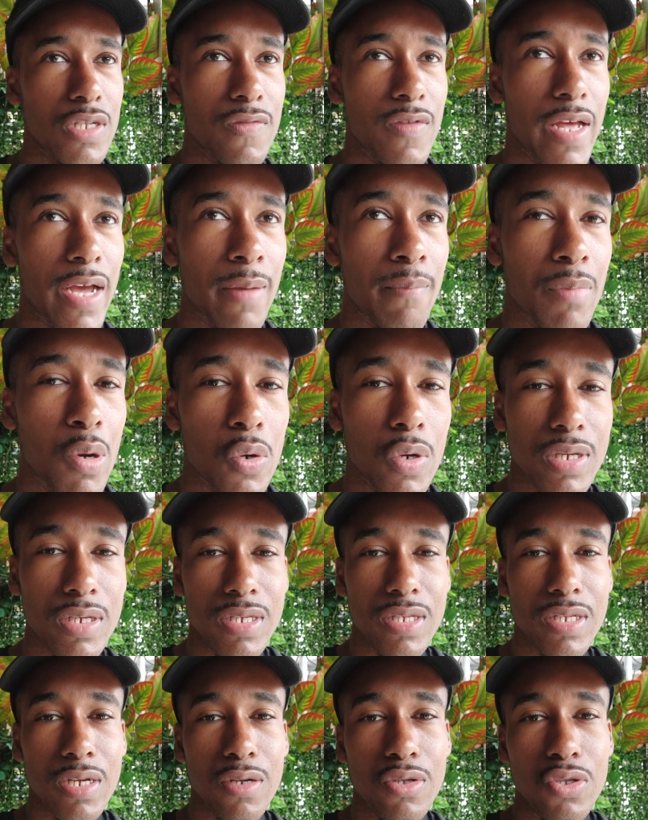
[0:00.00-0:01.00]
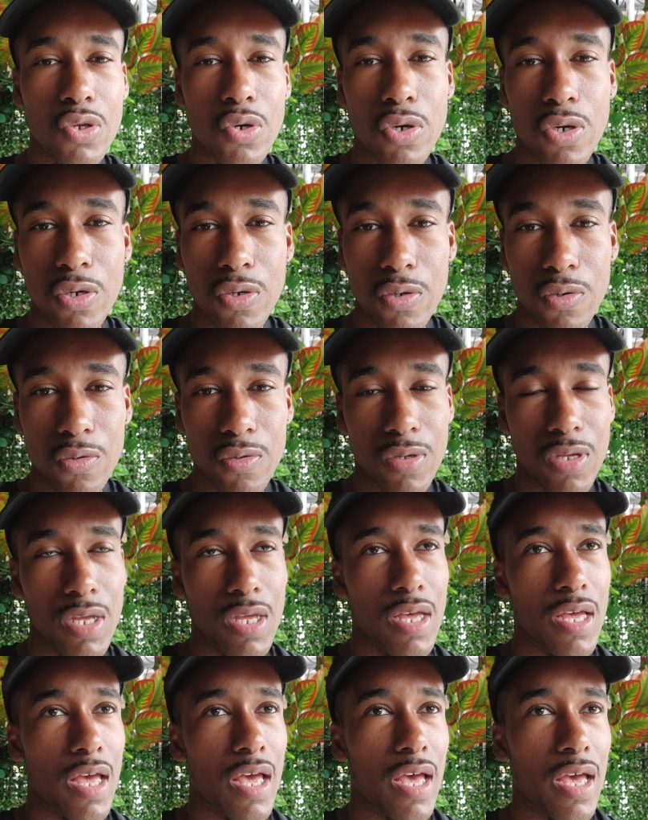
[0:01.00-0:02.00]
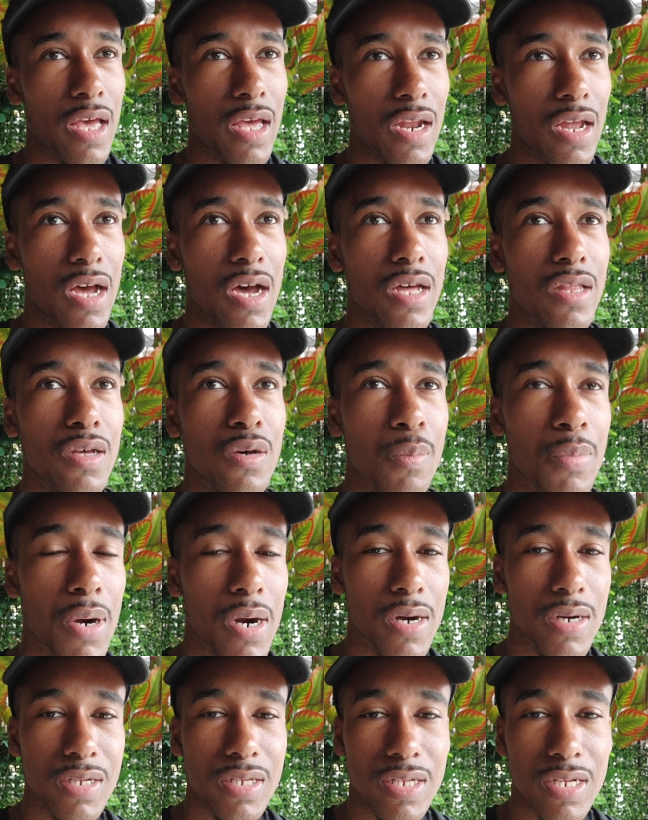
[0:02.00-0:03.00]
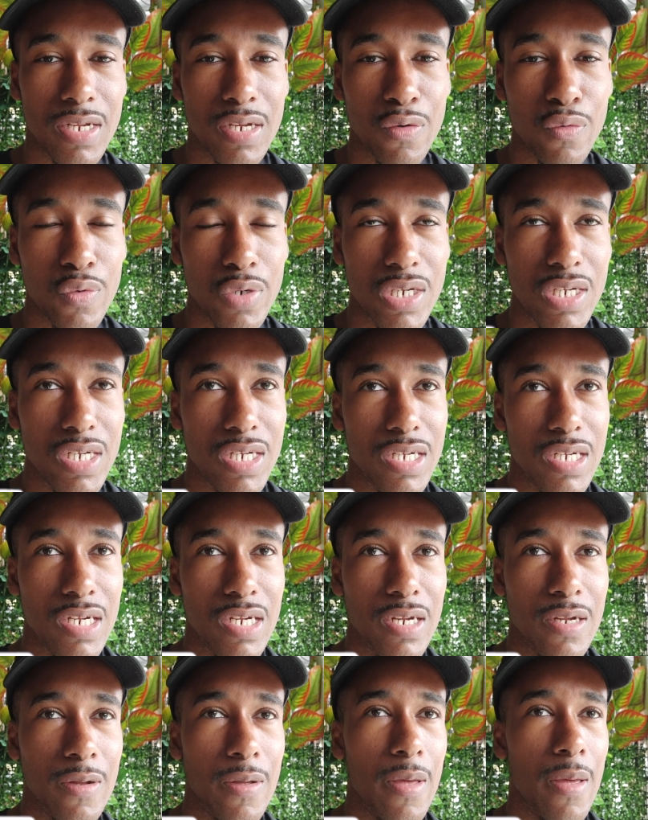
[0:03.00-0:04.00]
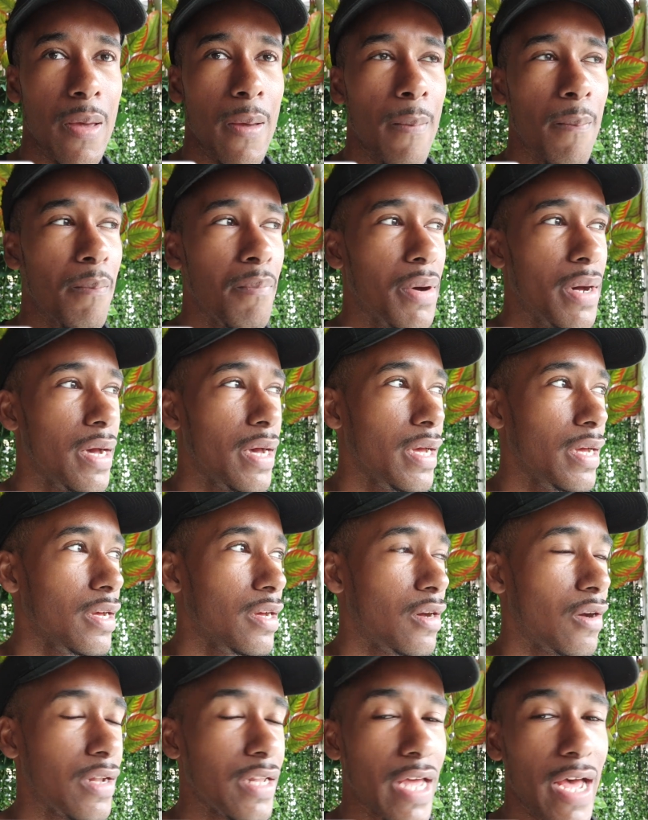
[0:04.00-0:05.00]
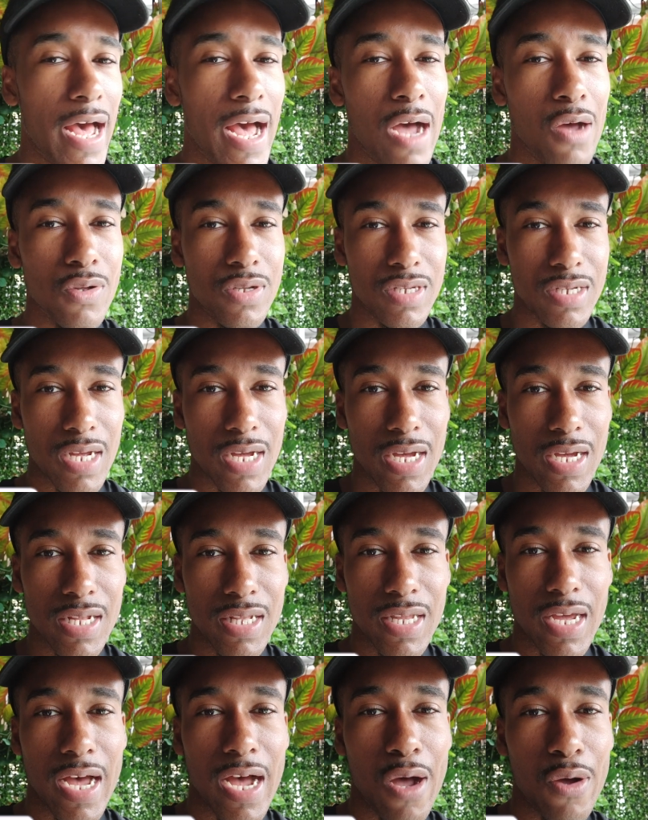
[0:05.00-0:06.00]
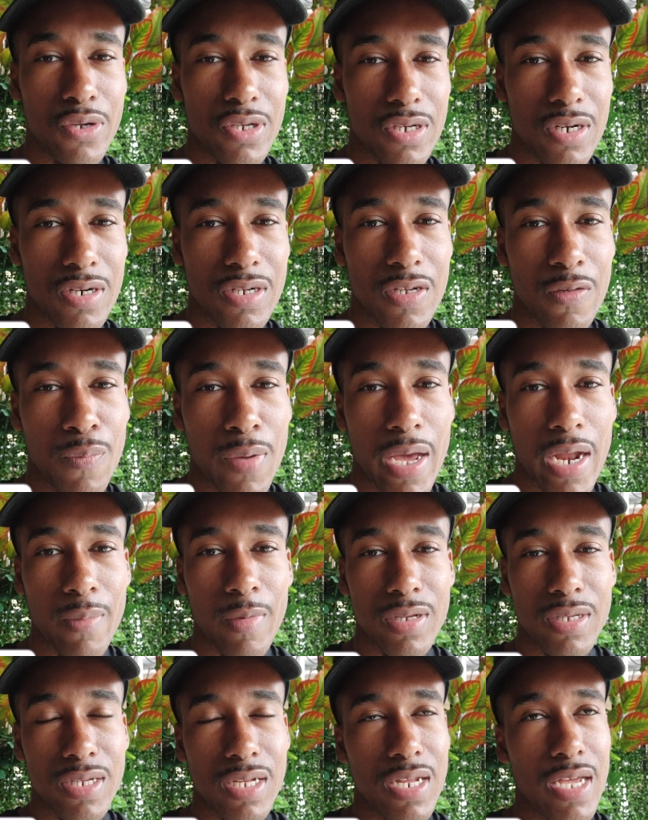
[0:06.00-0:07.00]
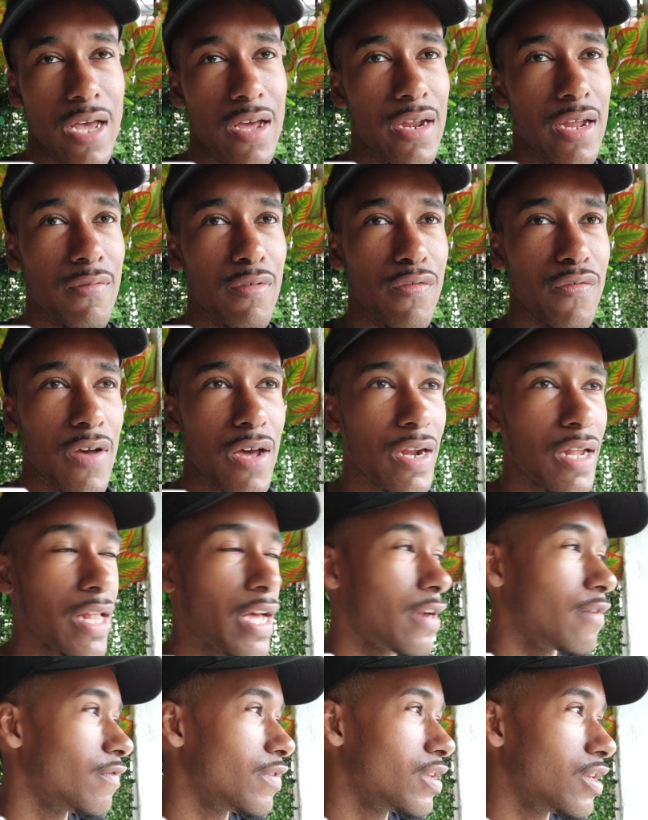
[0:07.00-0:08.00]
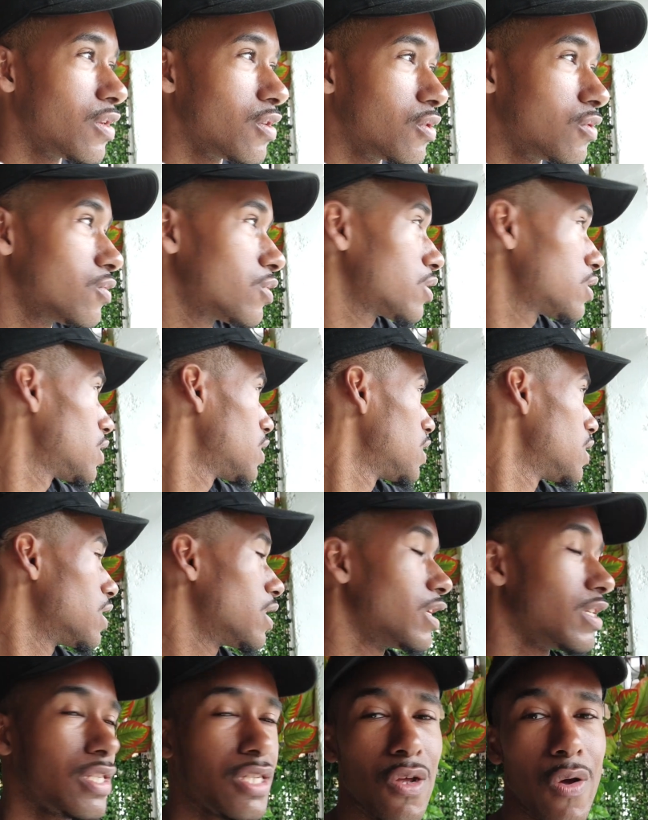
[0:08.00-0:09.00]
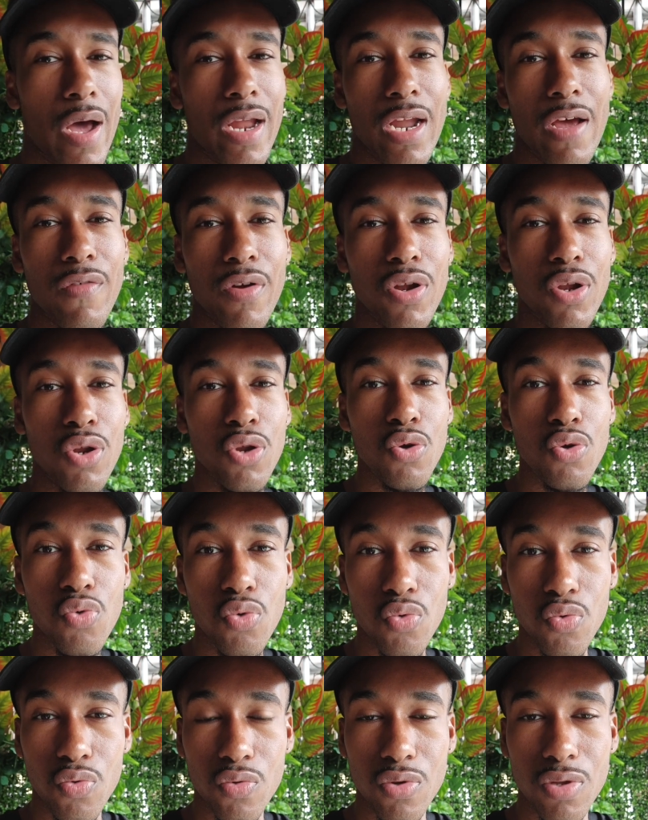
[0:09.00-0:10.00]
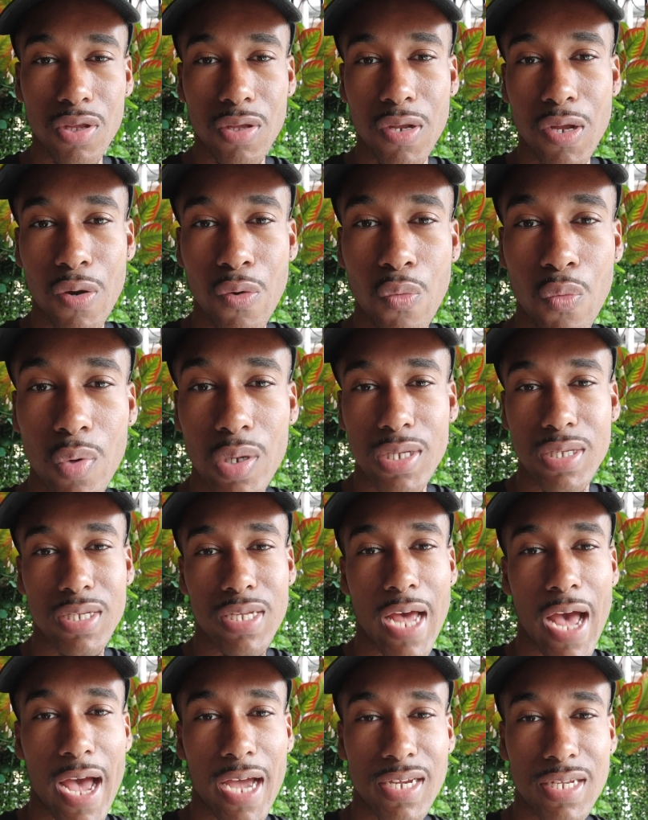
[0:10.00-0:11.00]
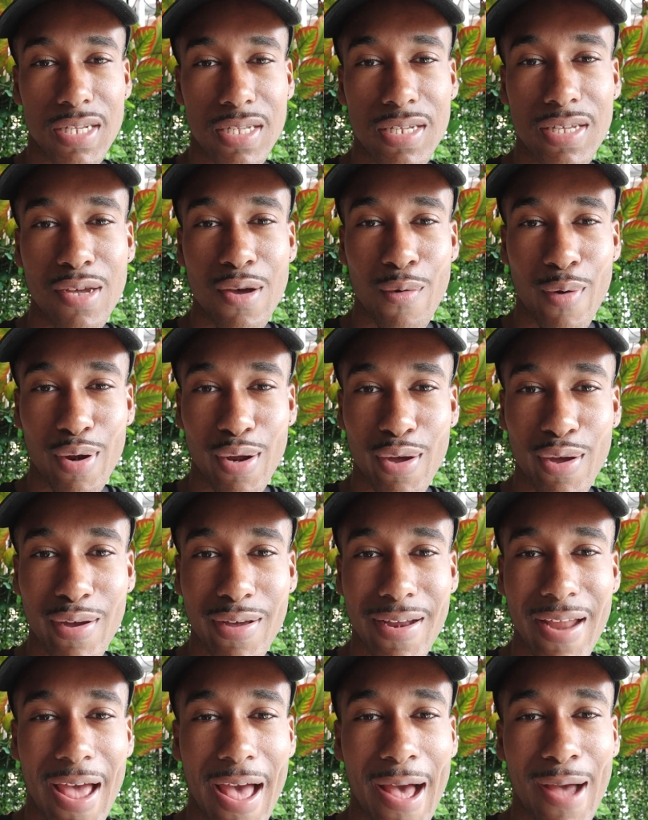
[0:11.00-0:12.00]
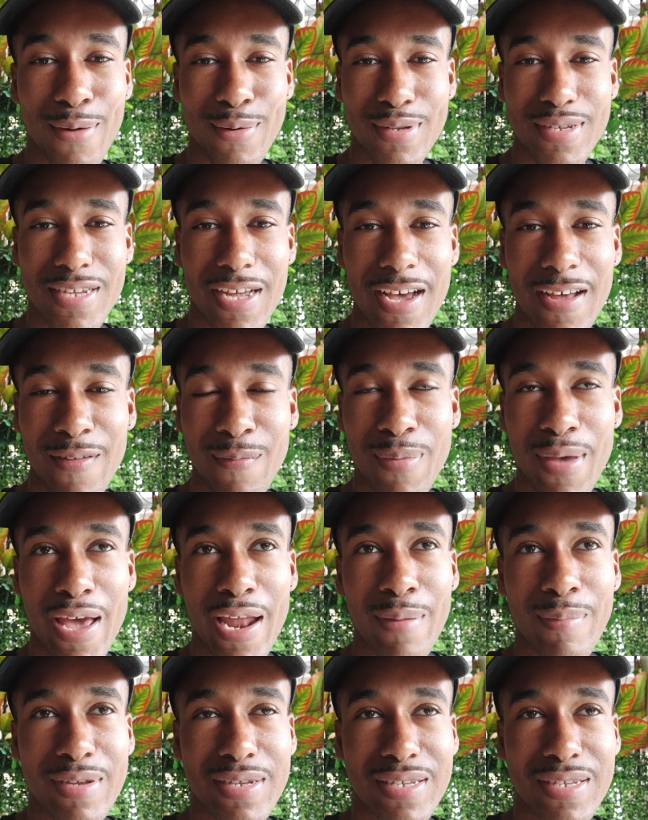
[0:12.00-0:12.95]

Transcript: of like Bocas del Toro and other parts in the region, but on the outside, the outskirts of Panama City, I never found a lot of videos, so I never knew, you know, what's actually going on outside of Panama